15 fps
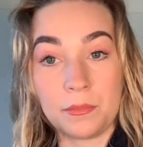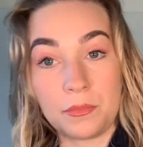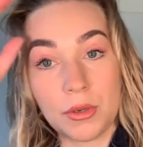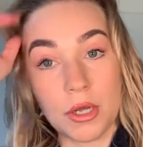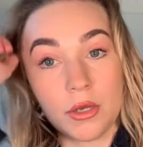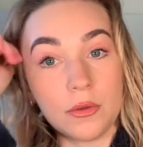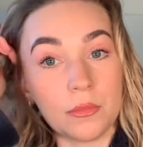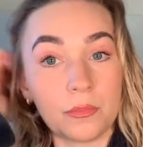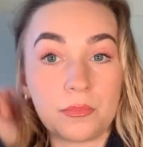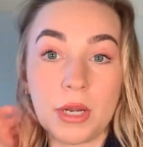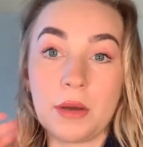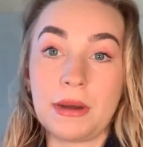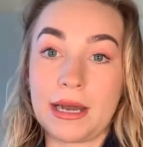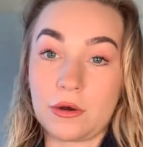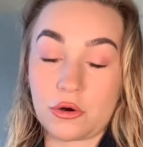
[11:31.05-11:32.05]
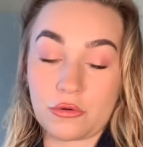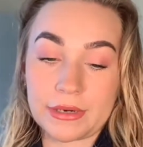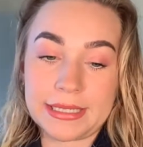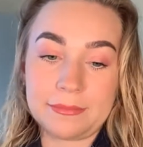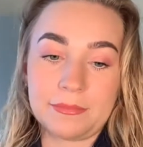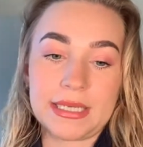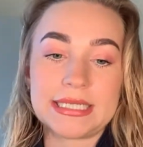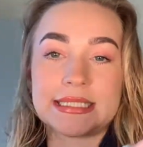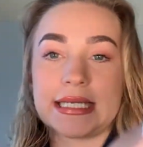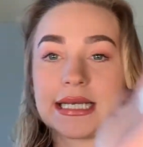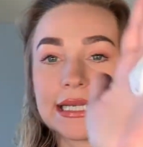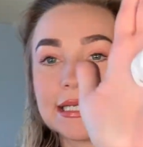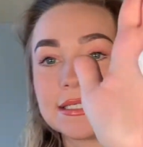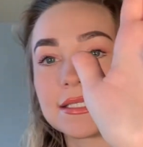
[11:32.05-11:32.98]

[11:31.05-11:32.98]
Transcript: blowout cream basically.